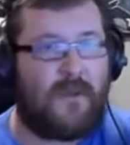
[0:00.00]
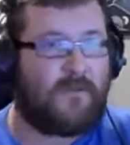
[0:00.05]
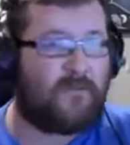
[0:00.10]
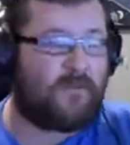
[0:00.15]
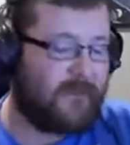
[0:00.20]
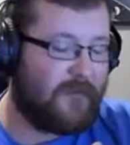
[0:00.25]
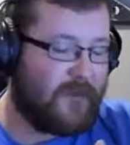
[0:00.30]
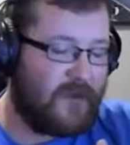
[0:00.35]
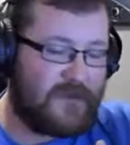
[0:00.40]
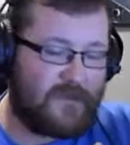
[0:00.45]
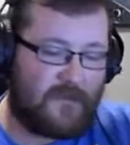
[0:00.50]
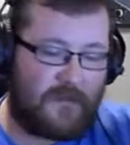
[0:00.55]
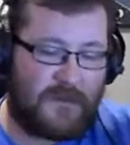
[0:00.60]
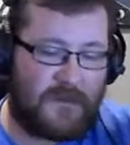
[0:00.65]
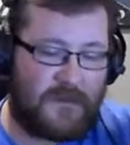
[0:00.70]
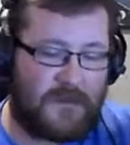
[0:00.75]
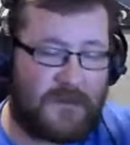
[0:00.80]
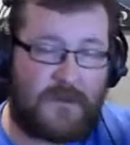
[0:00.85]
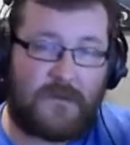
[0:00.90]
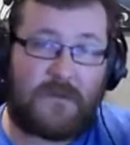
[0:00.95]
for phase
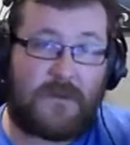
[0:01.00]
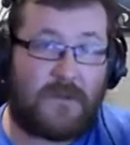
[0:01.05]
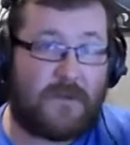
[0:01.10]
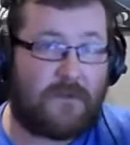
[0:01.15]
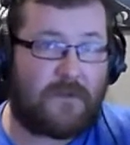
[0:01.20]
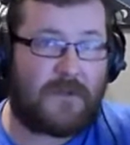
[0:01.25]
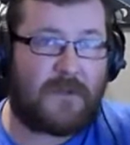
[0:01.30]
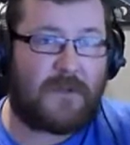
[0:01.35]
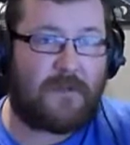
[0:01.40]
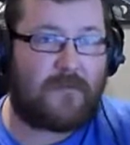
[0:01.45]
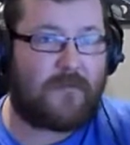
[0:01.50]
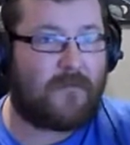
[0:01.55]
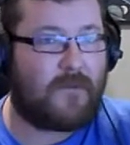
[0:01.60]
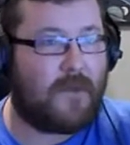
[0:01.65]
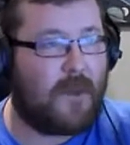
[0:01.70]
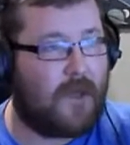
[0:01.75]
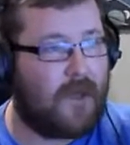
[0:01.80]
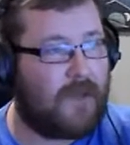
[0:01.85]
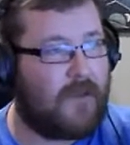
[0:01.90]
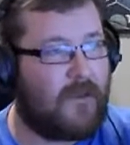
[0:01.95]
1, 2, and 3.
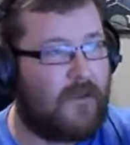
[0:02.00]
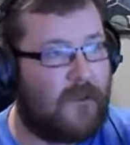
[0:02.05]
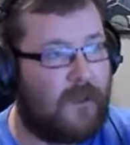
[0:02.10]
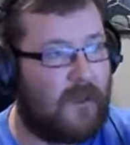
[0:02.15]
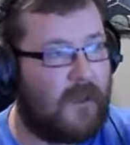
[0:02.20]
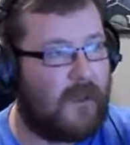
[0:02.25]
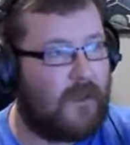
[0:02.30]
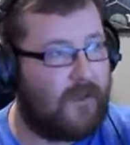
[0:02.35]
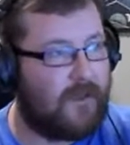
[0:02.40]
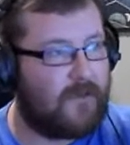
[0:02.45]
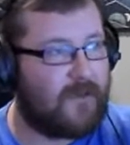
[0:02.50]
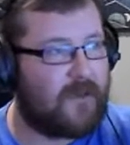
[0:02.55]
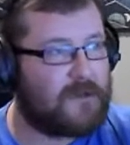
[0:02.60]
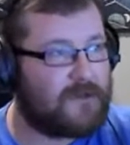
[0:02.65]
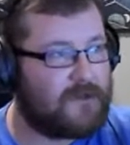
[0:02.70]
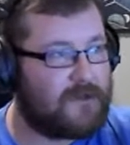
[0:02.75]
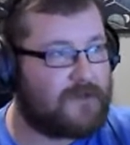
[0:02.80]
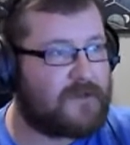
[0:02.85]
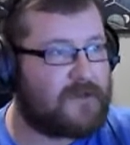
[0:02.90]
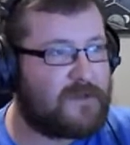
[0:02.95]
Like
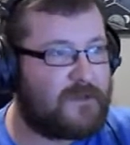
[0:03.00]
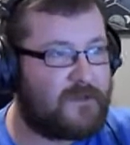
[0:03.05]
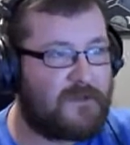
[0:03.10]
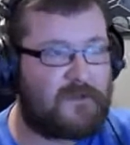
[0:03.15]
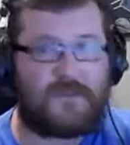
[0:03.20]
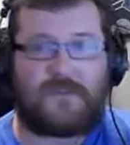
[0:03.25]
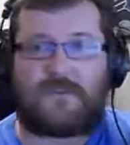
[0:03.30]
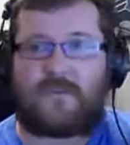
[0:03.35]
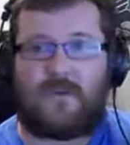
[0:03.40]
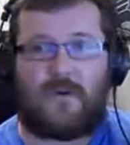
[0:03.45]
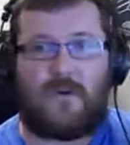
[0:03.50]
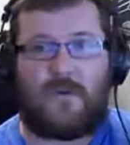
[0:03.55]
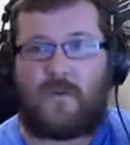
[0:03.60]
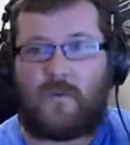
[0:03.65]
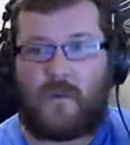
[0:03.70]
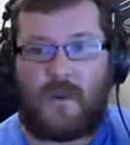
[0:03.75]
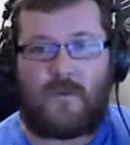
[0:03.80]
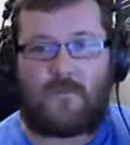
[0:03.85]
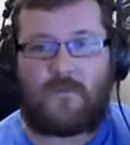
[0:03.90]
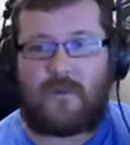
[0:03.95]
there's just no
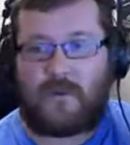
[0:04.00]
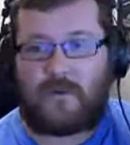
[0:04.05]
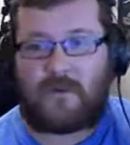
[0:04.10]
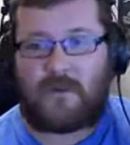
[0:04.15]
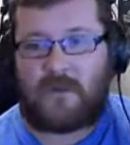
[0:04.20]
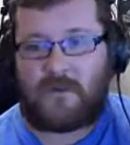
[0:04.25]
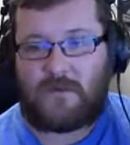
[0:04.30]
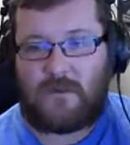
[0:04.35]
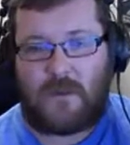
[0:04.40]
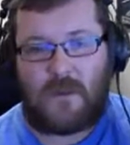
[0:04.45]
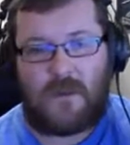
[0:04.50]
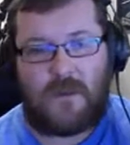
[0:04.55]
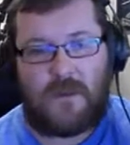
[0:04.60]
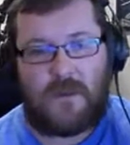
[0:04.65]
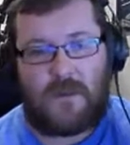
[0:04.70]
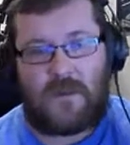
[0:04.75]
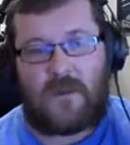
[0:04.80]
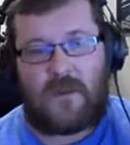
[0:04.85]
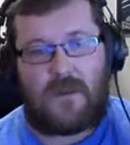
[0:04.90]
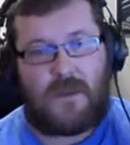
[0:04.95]
other way around it.
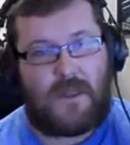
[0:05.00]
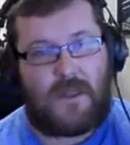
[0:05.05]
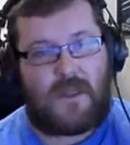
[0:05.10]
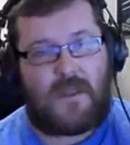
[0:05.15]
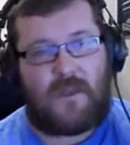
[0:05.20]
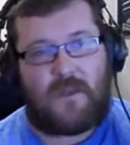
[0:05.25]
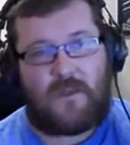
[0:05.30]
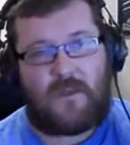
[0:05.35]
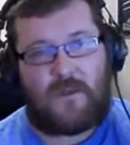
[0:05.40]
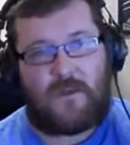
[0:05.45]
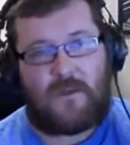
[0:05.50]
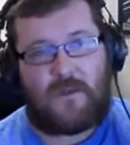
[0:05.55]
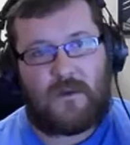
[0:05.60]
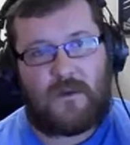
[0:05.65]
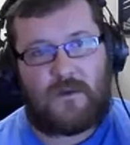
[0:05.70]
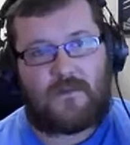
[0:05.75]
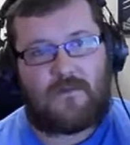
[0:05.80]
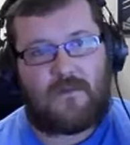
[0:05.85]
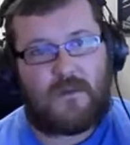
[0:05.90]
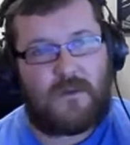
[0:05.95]
And
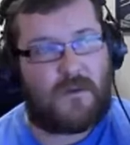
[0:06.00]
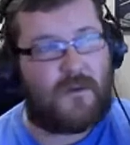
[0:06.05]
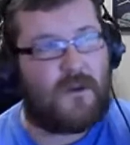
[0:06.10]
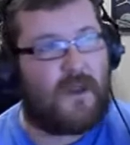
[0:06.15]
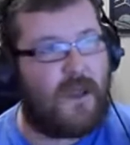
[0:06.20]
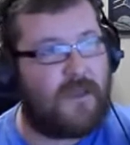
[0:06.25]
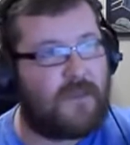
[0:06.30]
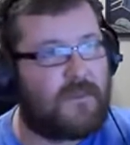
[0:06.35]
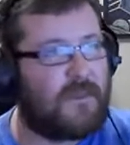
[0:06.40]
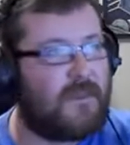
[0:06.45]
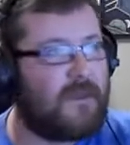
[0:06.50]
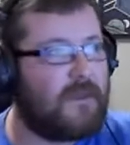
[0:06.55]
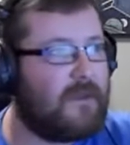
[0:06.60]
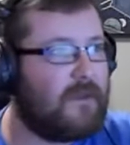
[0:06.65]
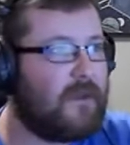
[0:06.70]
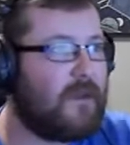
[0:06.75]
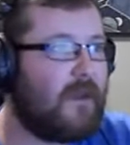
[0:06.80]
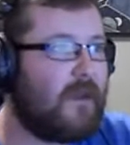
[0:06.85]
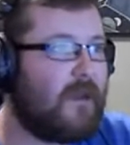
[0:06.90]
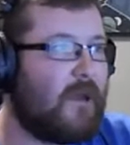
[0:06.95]
I
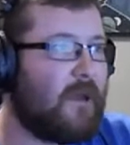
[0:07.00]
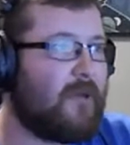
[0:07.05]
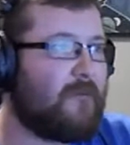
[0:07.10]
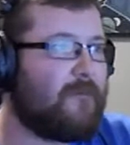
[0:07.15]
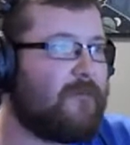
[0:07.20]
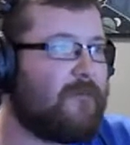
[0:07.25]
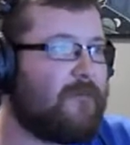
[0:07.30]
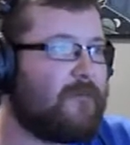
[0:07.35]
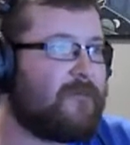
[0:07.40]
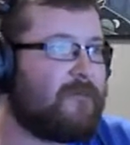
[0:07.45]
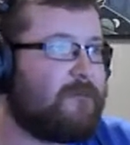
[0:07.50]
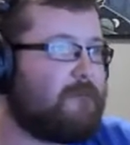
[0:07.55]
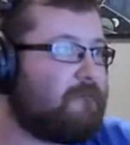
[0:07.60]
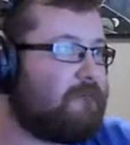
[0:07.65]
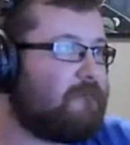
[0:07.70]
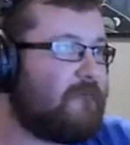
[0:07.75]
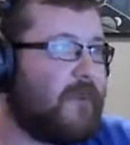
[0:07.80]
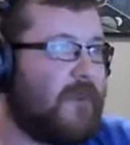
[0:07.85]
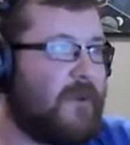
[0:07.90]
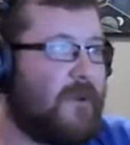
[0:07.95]
think I
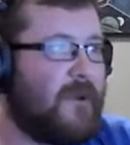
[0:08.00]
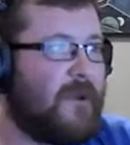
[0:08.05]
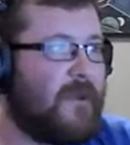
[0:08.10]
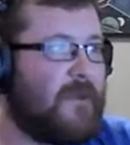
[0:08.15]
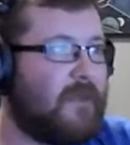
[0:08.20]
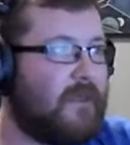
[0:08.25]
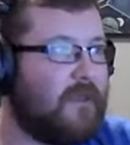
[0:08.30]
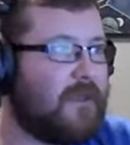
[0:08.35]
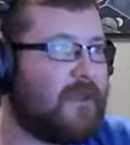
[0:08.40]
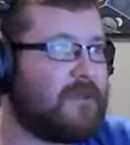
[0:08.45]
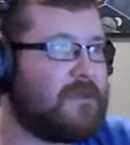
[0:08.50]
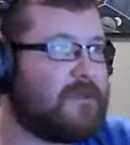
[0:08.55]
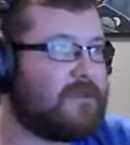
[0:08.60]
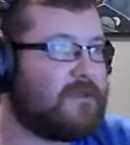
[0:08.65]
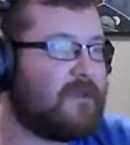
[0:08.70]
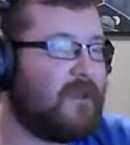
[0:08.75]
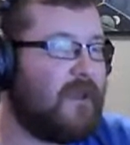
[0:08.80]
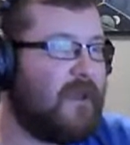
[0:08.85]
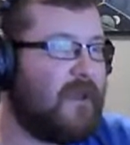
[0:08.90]
think that's